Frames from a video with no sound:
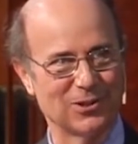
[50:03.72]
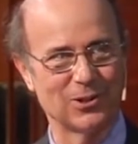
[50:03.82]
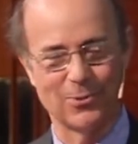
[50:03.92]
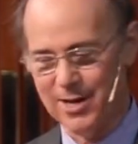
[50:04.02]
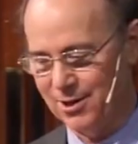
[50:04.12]
it's
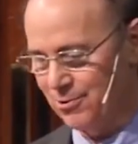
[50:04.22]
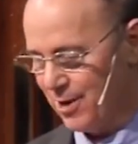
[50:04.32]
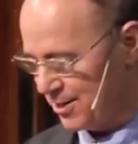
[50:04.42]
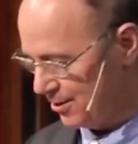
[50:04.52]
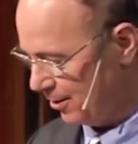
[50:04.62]
quite a
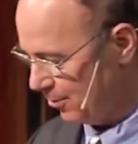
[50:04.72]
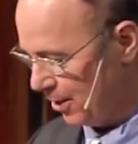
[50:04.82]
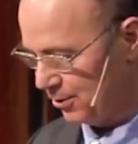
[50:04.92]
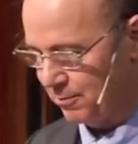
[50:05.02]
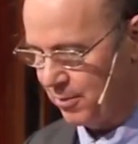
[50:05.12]
drastic
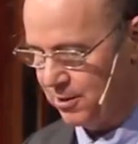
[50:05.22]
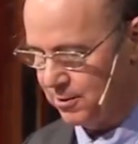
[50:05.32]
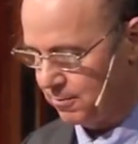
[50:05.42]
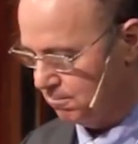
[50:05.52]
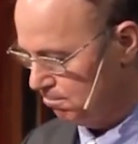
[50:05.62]

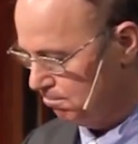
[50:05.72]
transformation.